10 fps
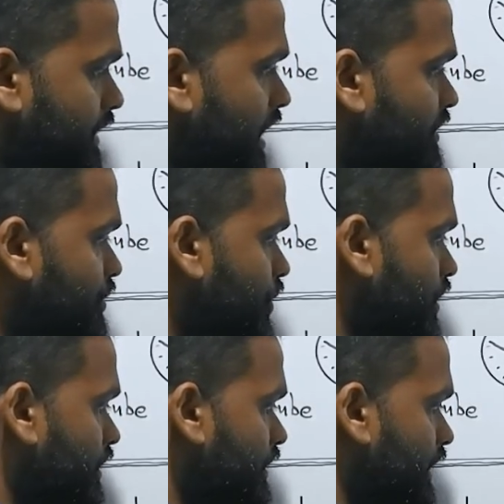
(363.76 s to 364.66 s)
last row
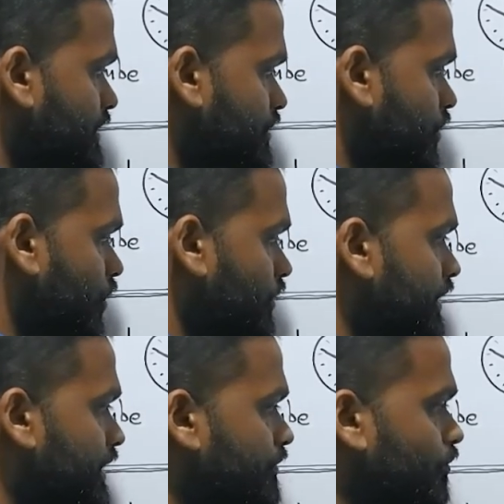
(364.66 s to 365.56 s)
contains all
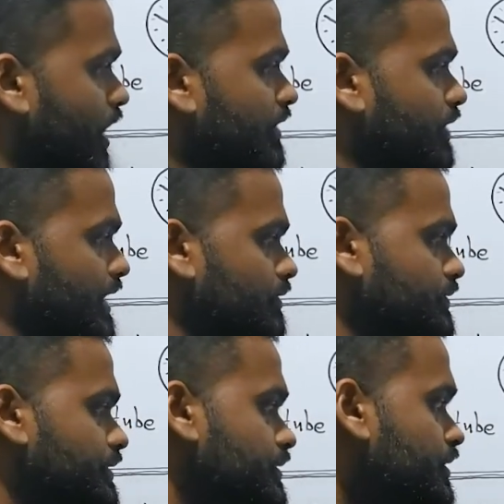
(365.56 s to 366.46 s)
the y
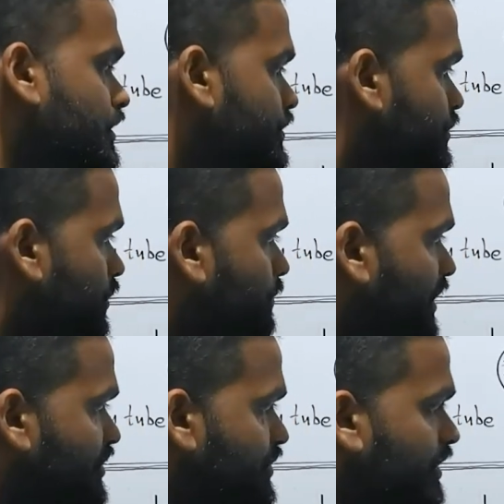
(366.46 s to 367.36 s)
values. So
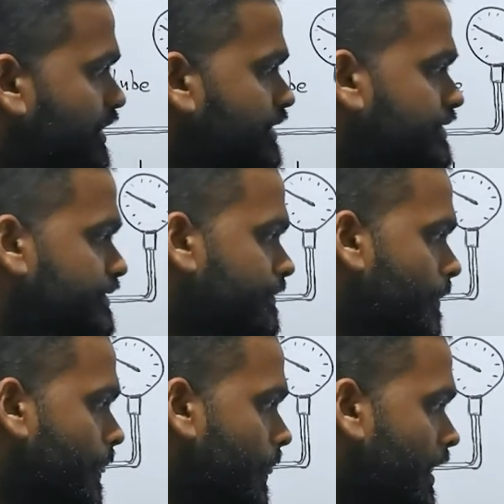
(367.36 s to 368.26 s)
pressure is
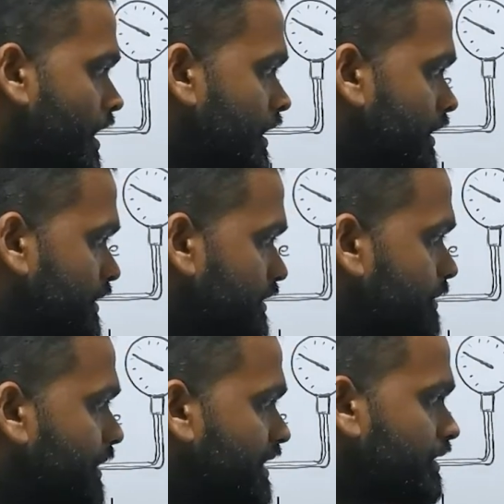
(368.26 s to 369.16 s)
the
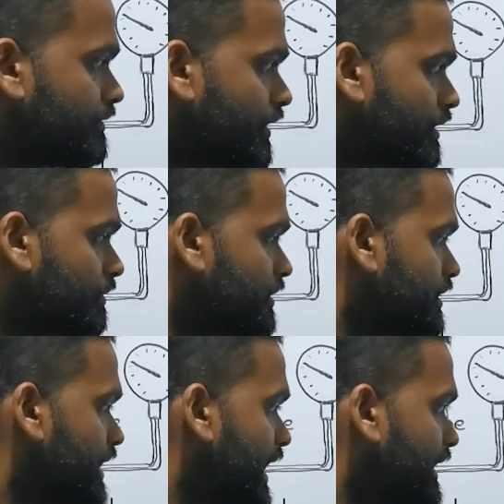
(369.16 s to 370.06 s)
dependent
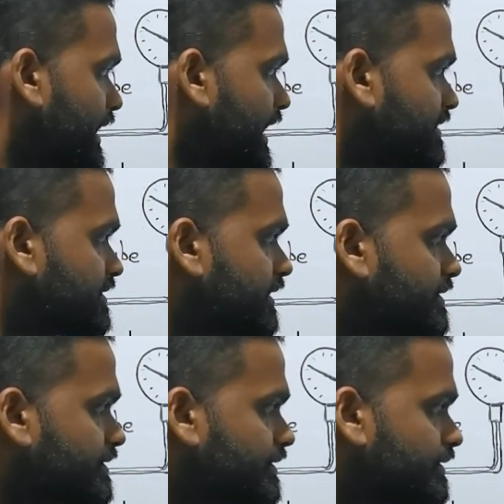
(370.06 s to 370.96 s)
variable and x
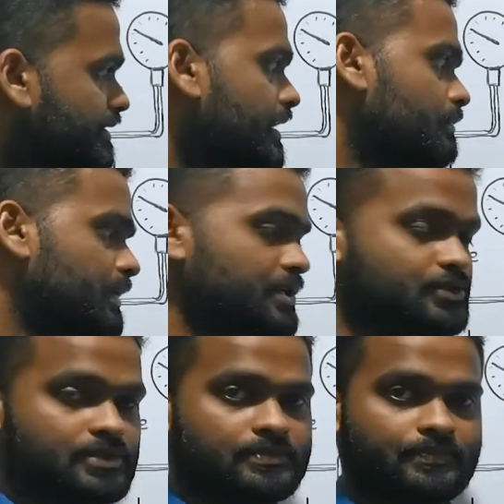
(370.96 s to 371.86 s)
is the
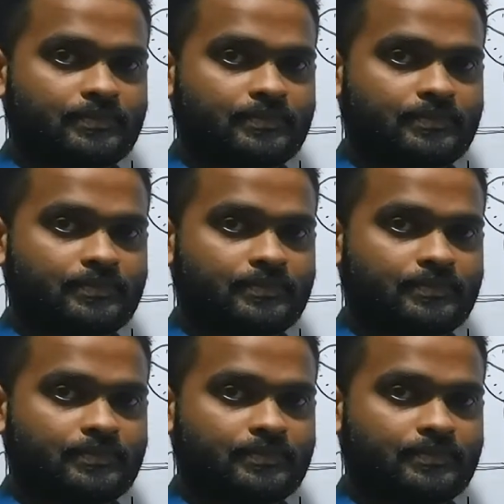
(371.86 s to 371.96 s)
temperature.